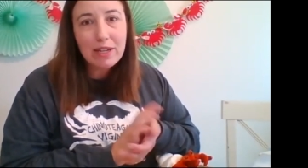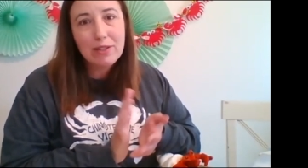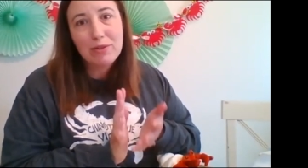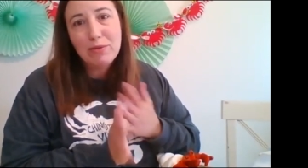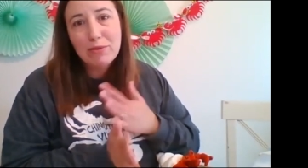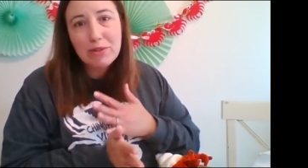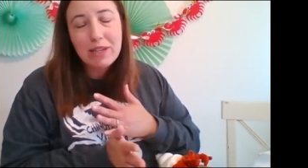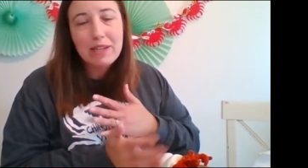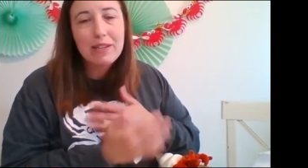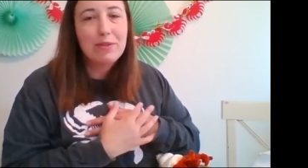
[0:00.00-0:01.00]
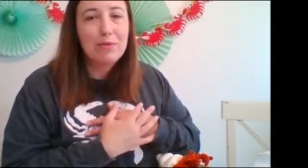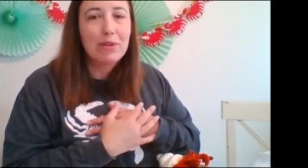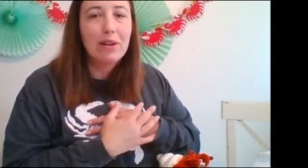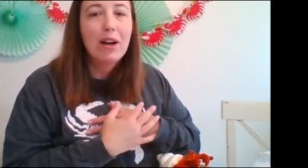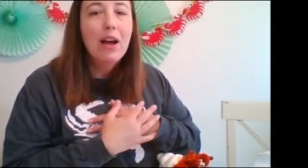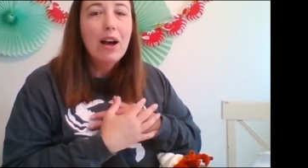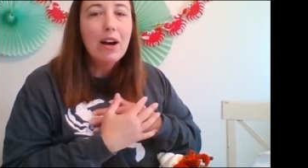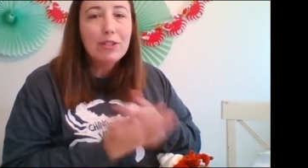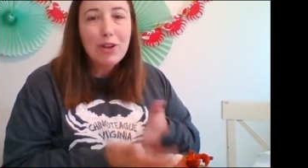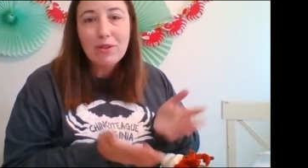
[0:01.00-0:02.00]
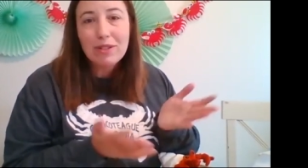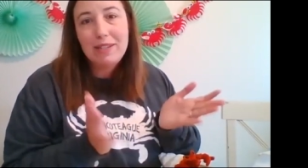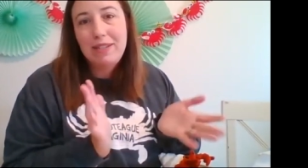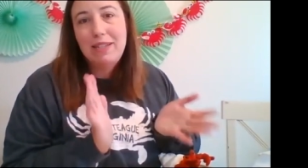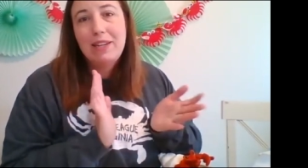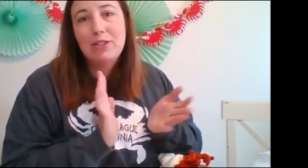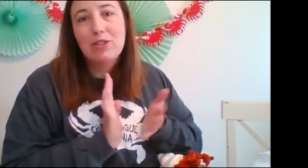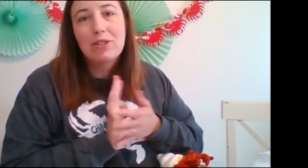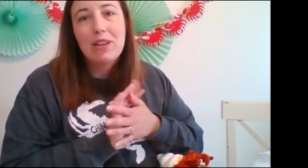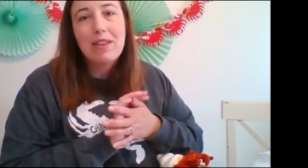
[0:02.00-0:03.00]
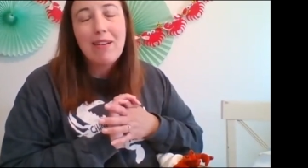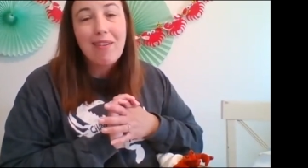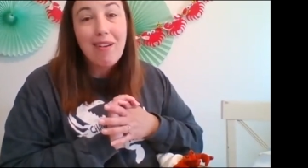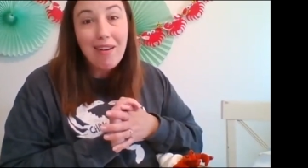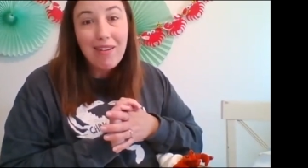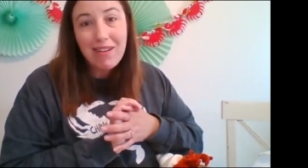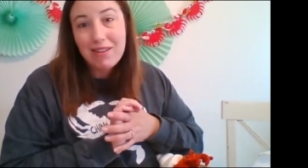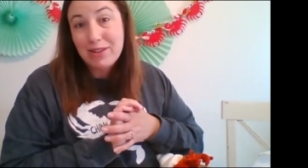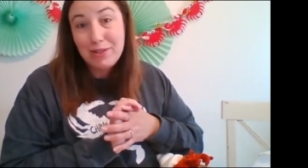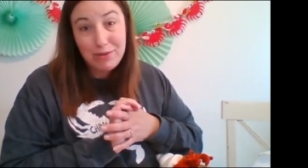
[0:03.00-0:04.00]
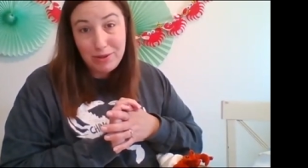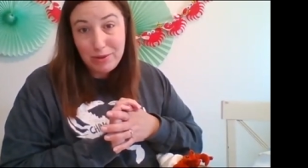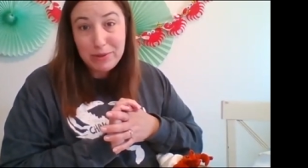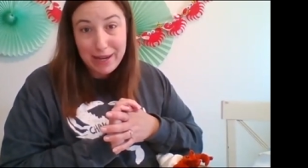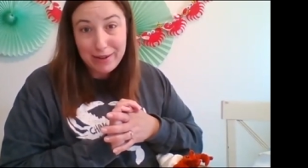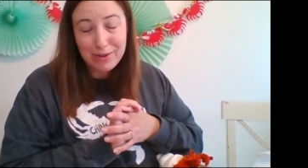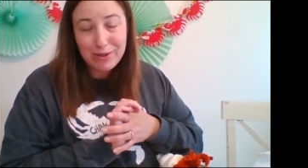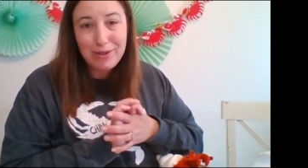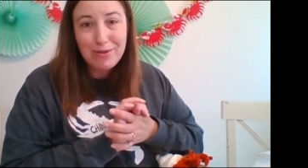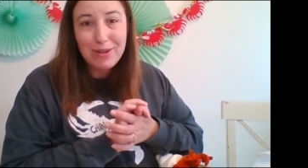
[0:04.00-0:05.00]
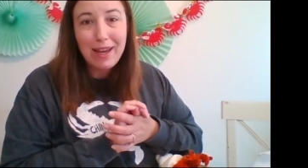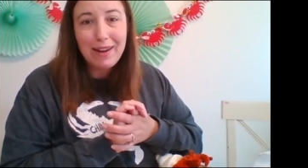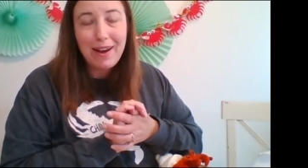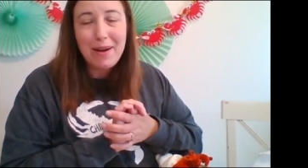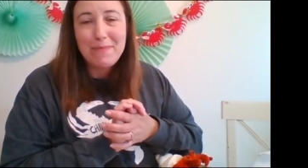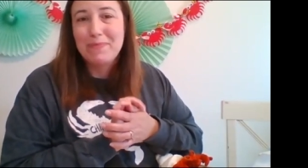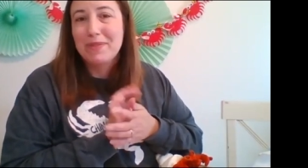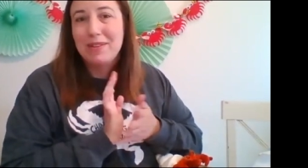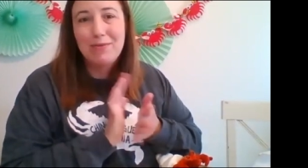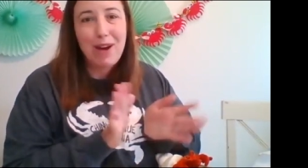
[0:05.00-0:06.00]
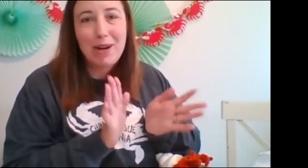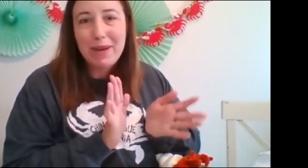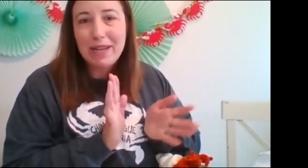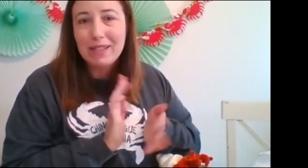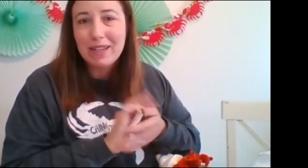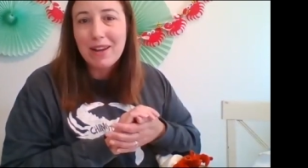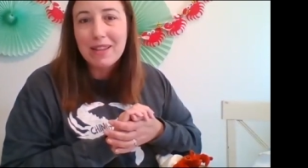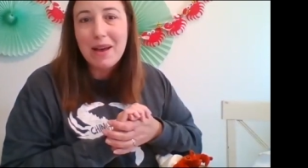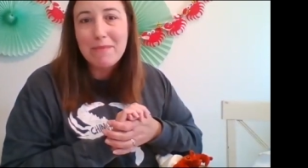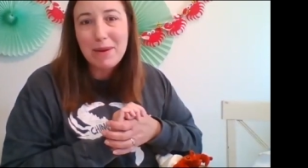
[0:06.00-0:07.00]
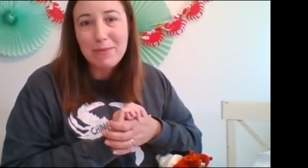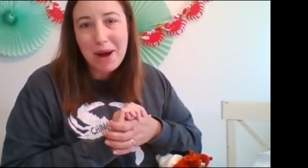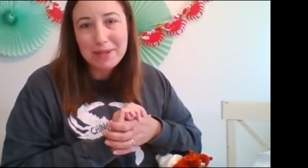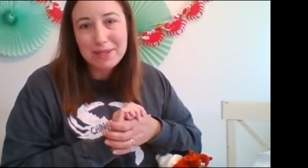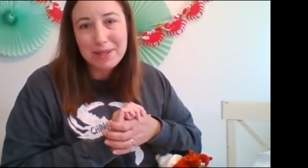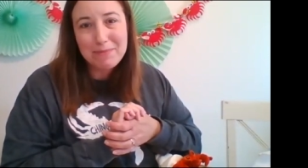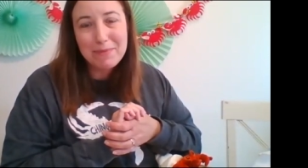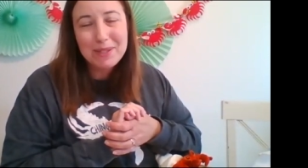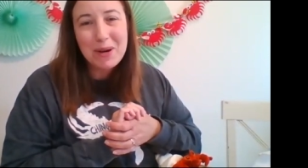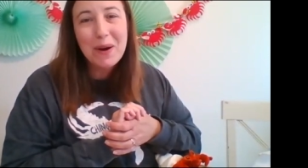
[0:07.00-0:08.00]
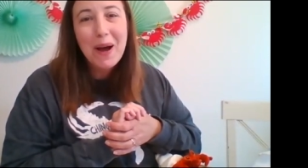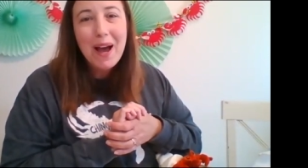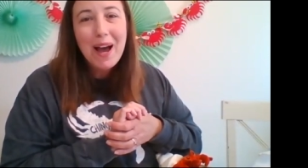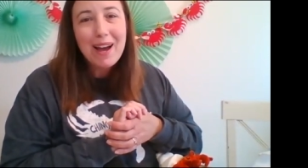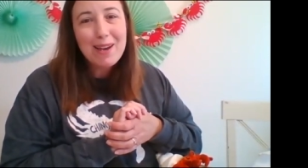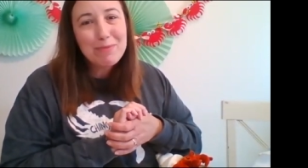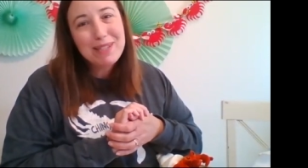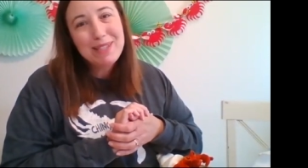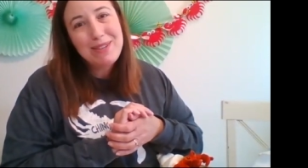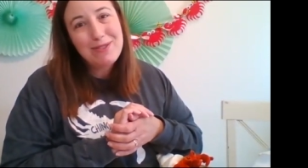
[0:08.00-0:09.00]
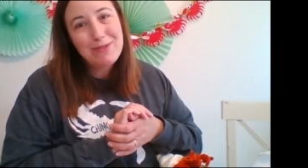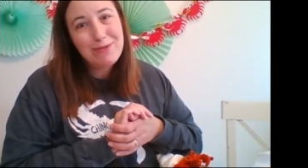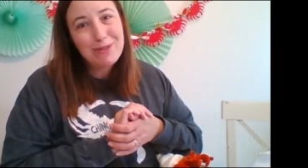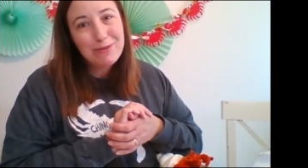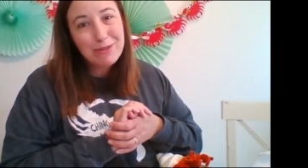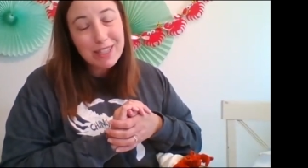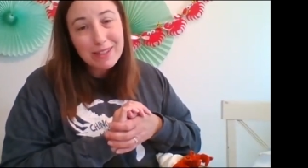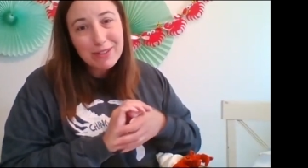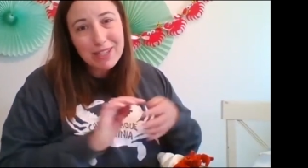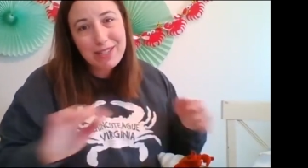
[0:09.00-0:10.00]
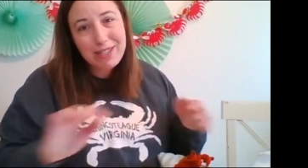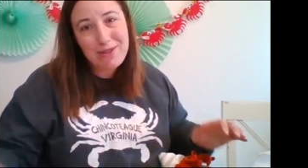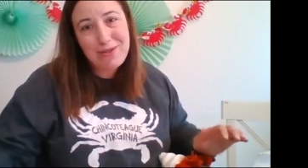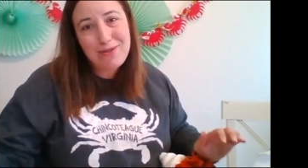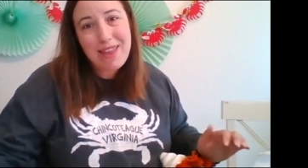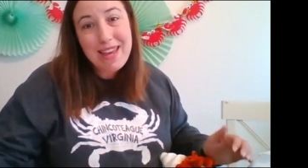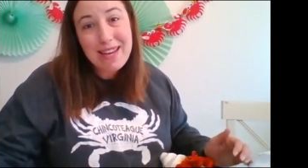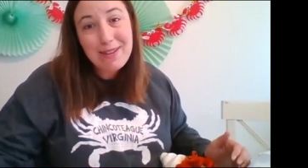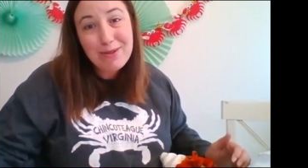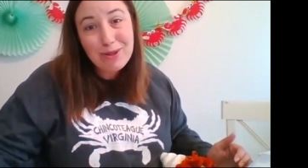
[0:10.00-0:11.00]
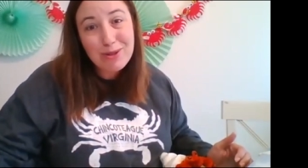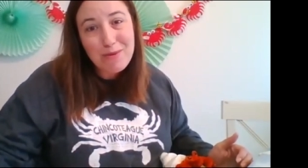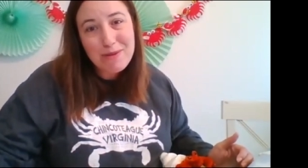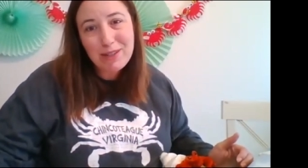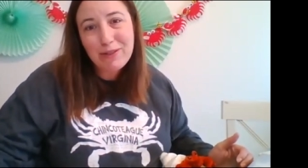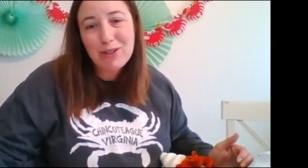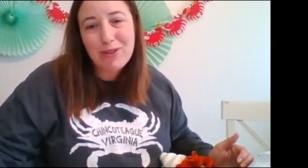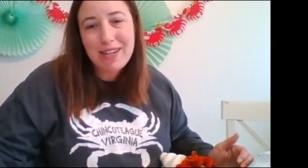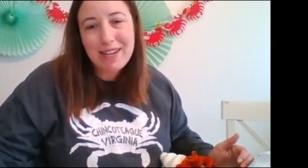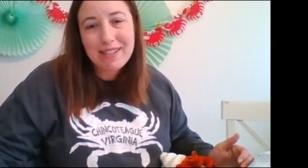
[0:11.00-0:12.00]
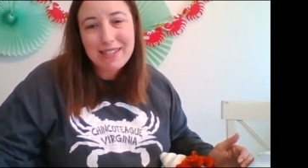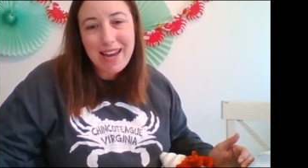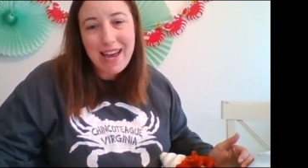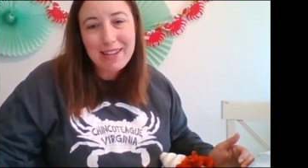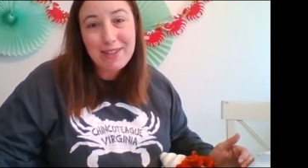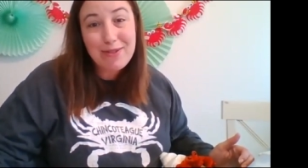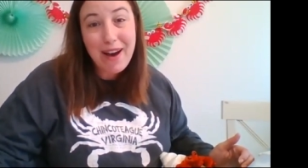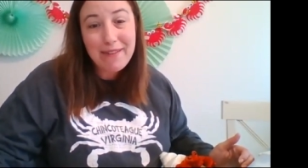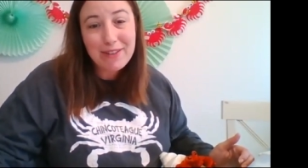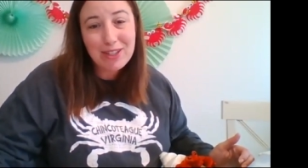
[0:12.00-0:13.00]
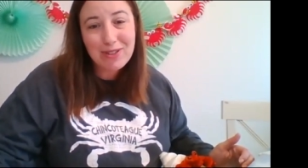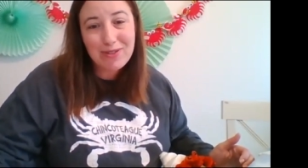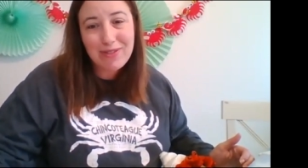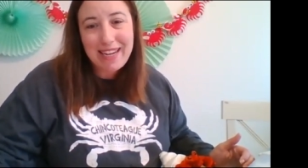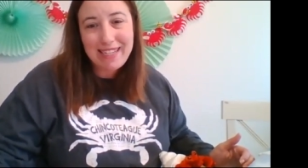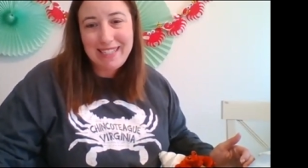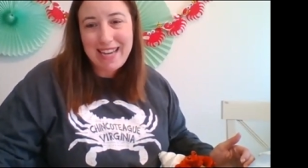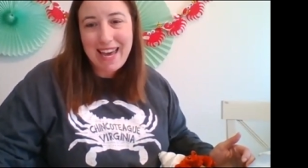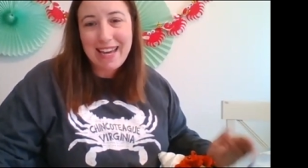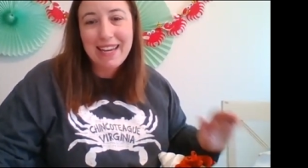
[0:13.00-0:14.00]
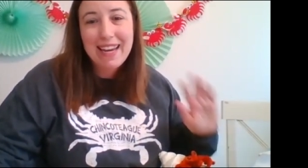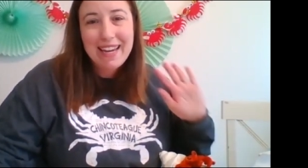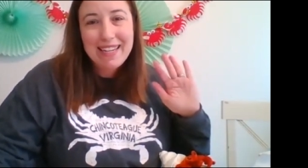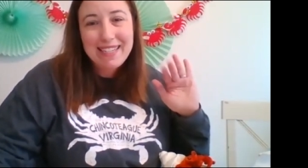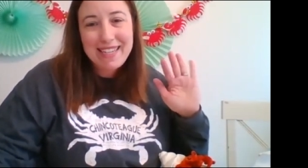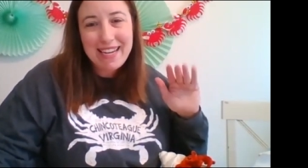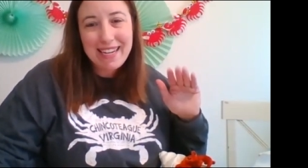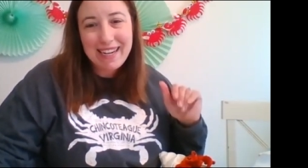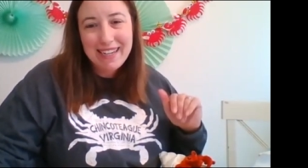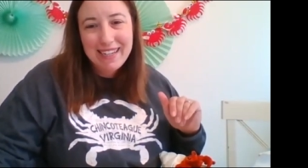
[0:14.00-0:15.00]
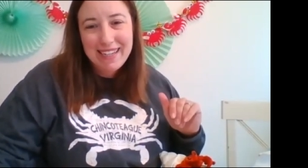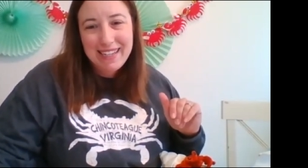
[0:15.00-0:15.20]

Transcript: kids or older kids, or adults and teenagers, they are all on our YouTube channel. So you can um, right away click on them and watch them. So I hope to see you really, really soon. Thank you so much for joining us today. You have a great day. Take care.